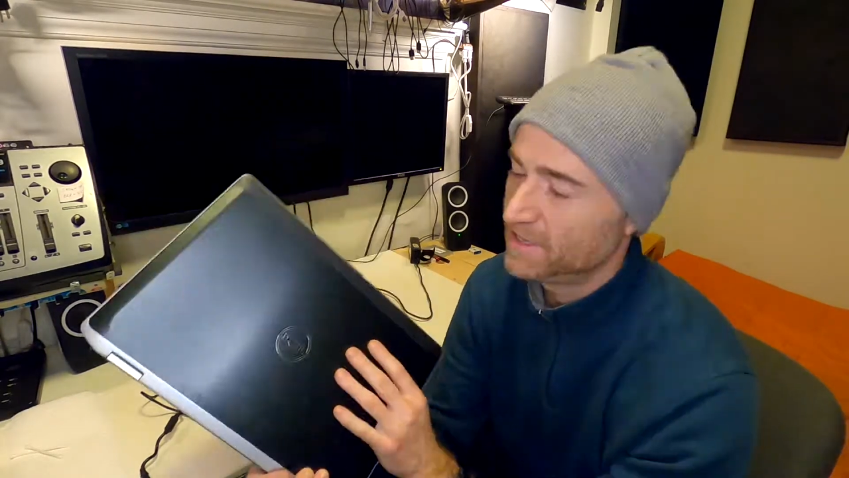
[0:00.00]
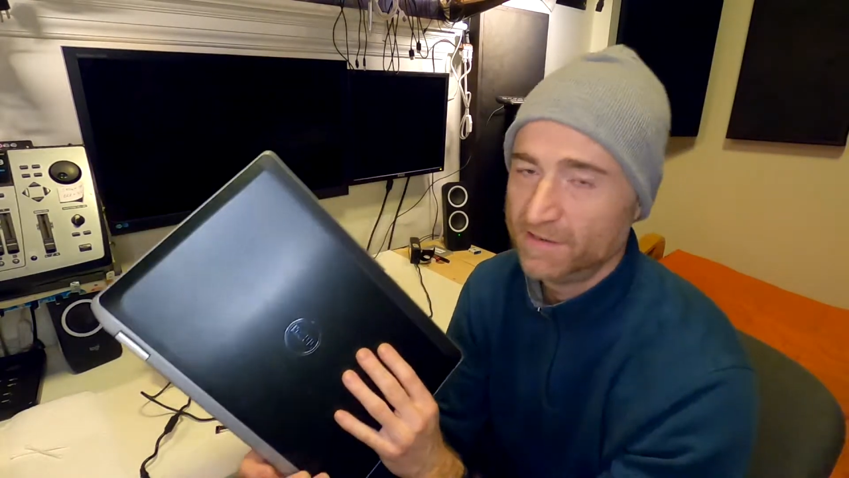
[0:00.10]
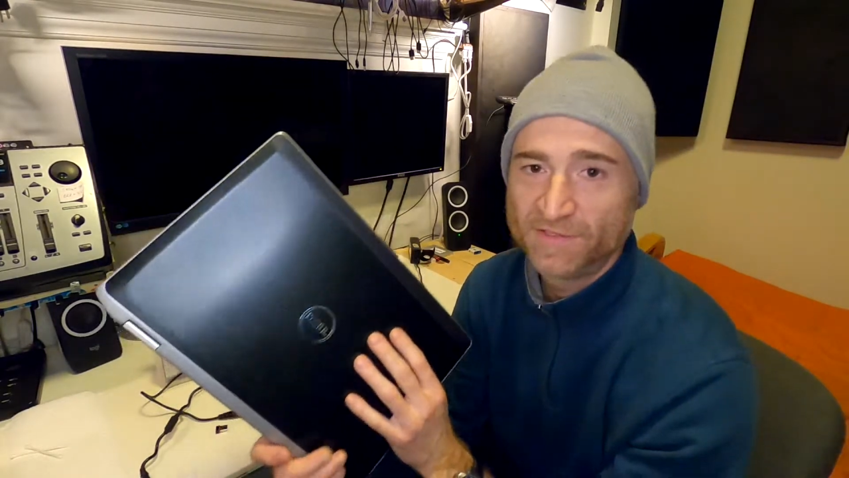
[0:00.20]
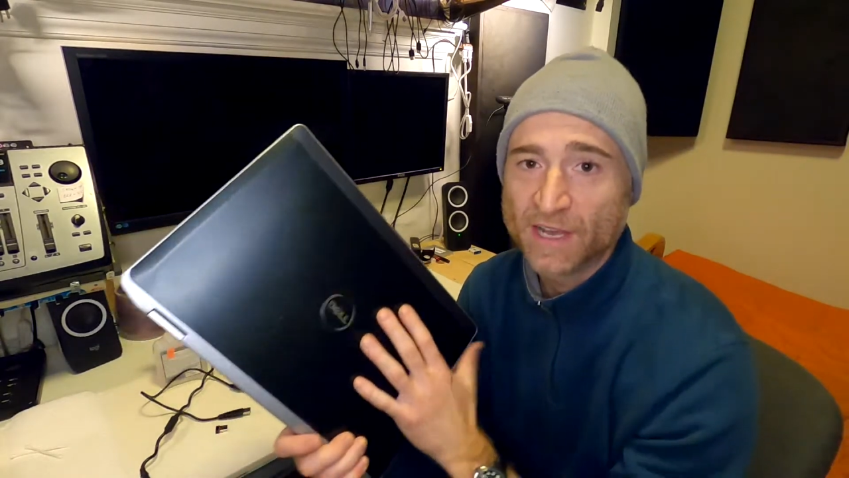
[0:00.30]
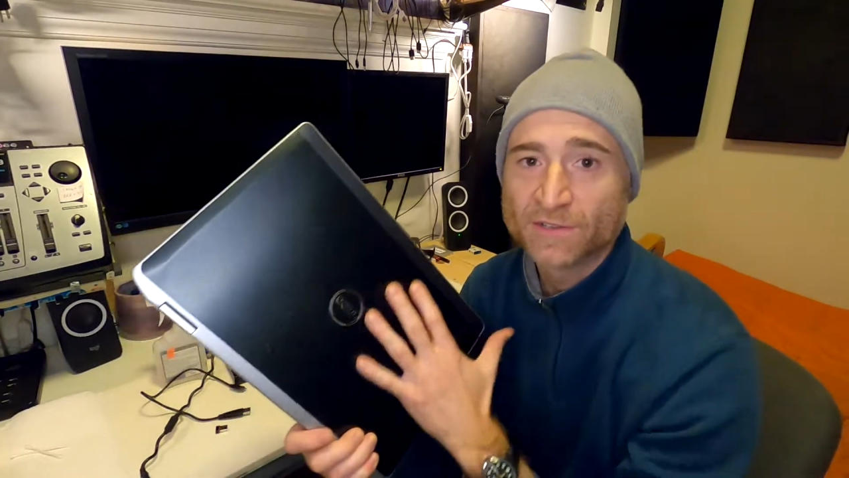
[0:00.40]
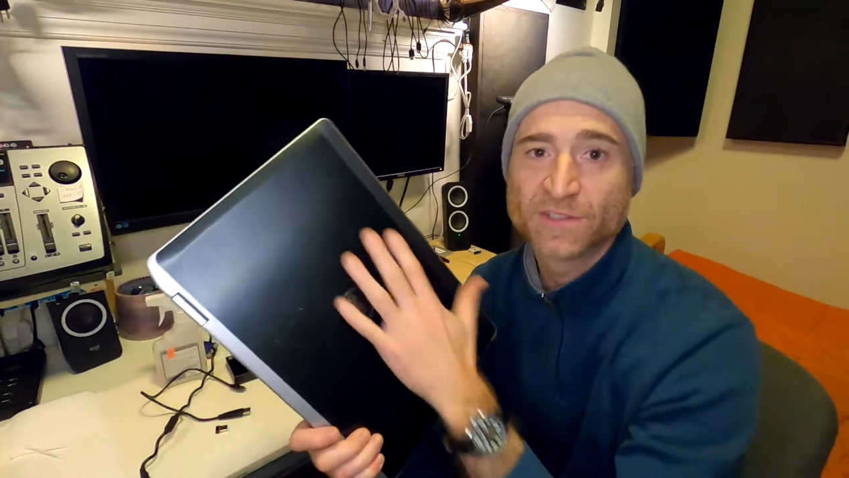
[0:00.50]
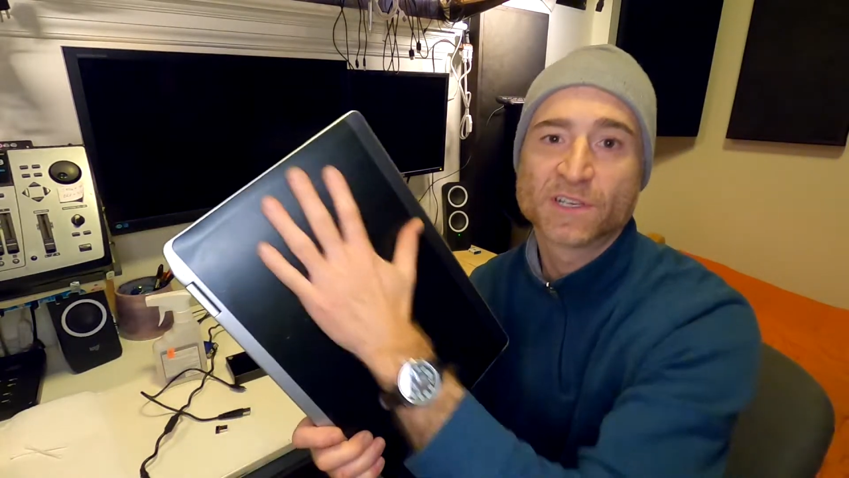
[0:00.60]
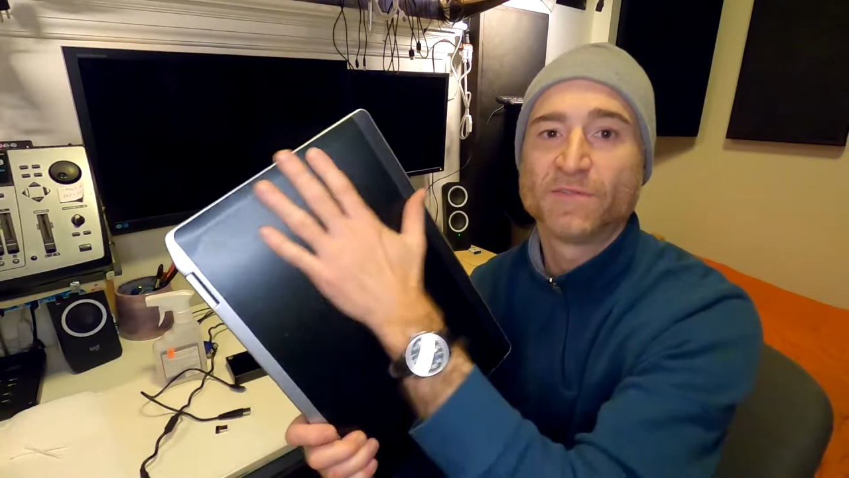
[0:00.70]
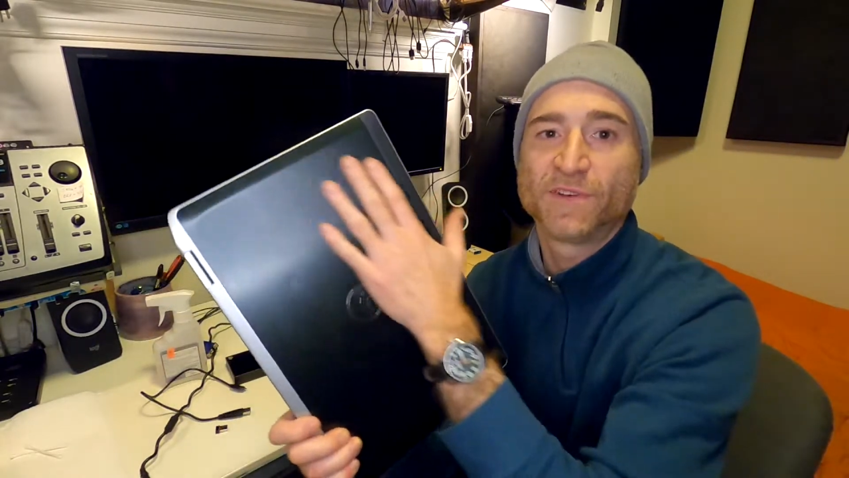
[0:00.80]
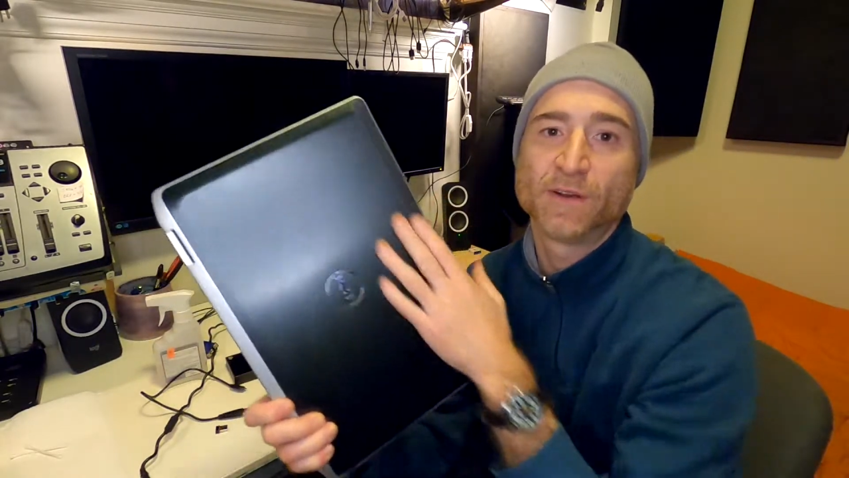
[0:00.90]
did
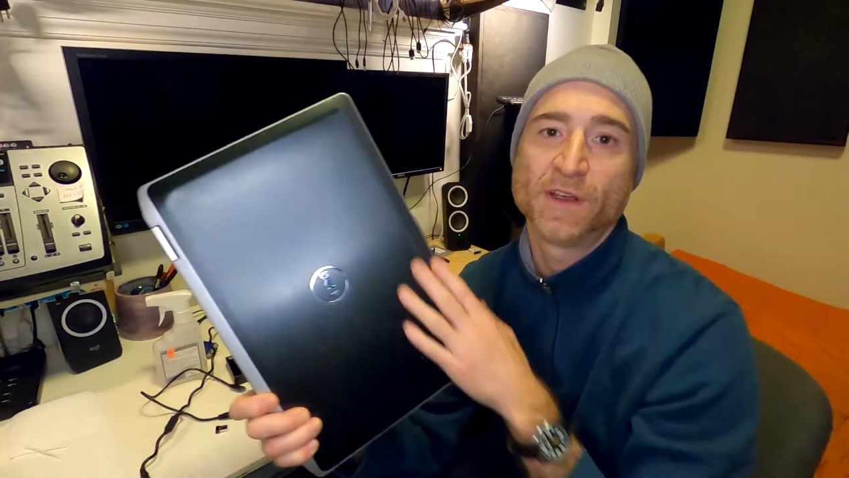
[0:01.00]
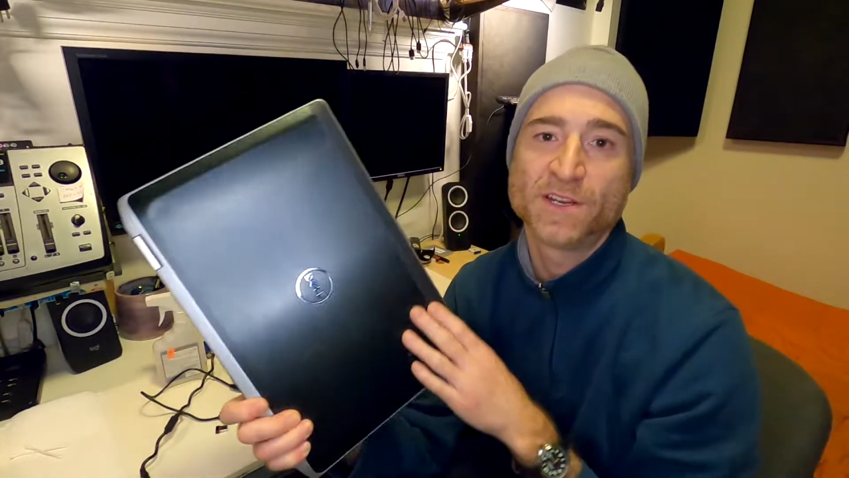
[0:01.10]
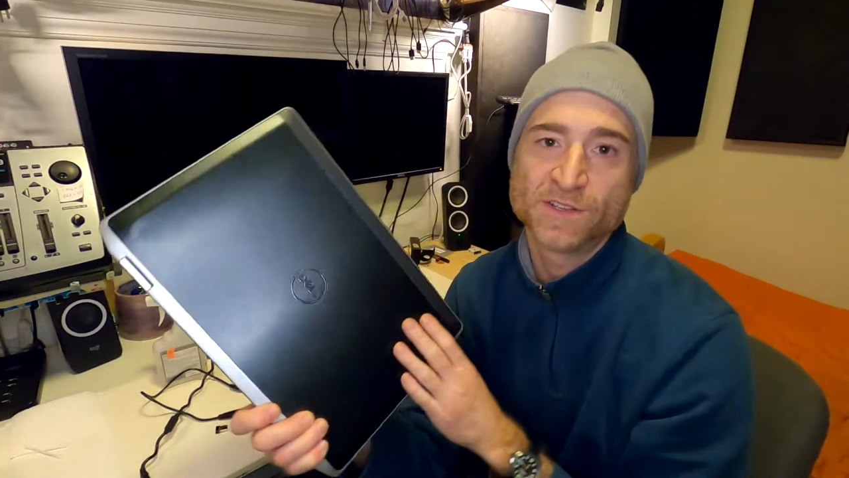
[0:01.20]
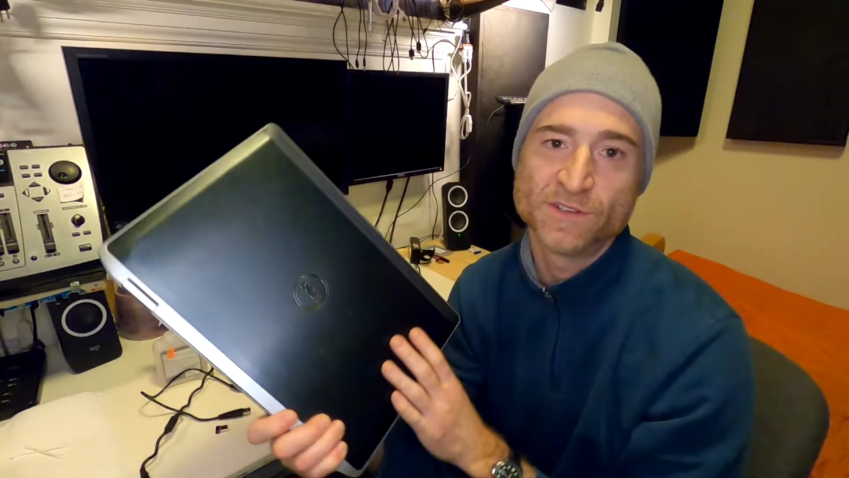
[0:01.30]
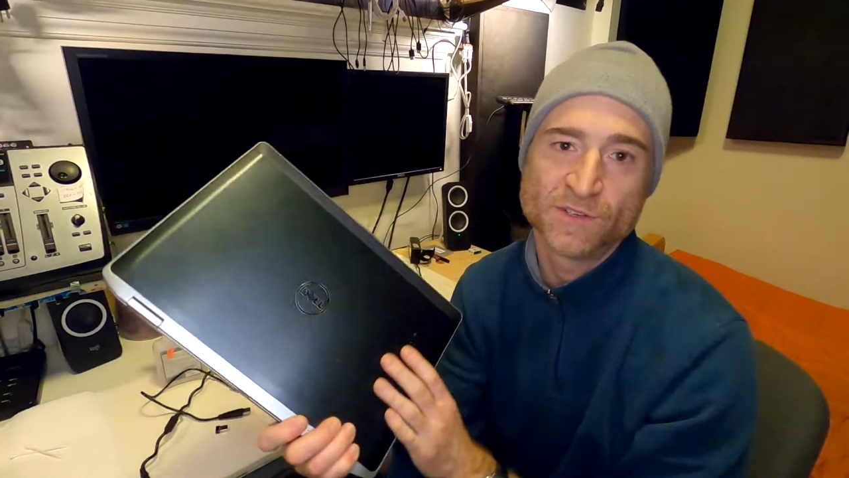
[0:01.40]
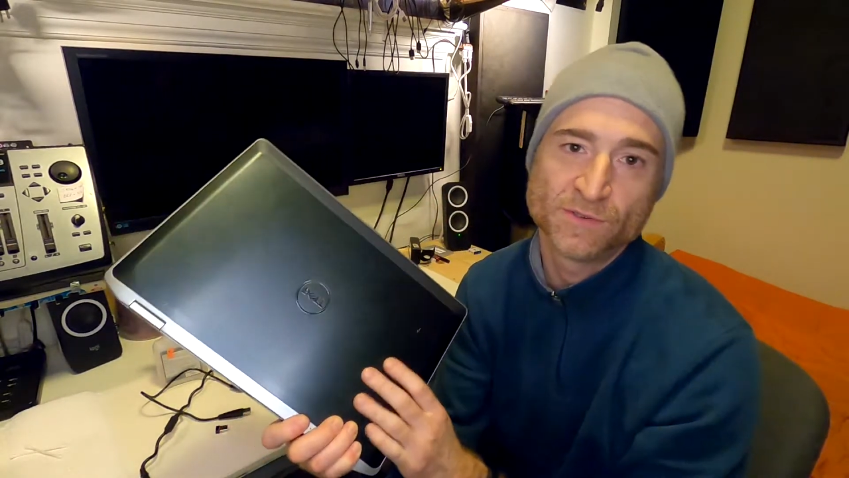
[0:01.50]
thousands of configurations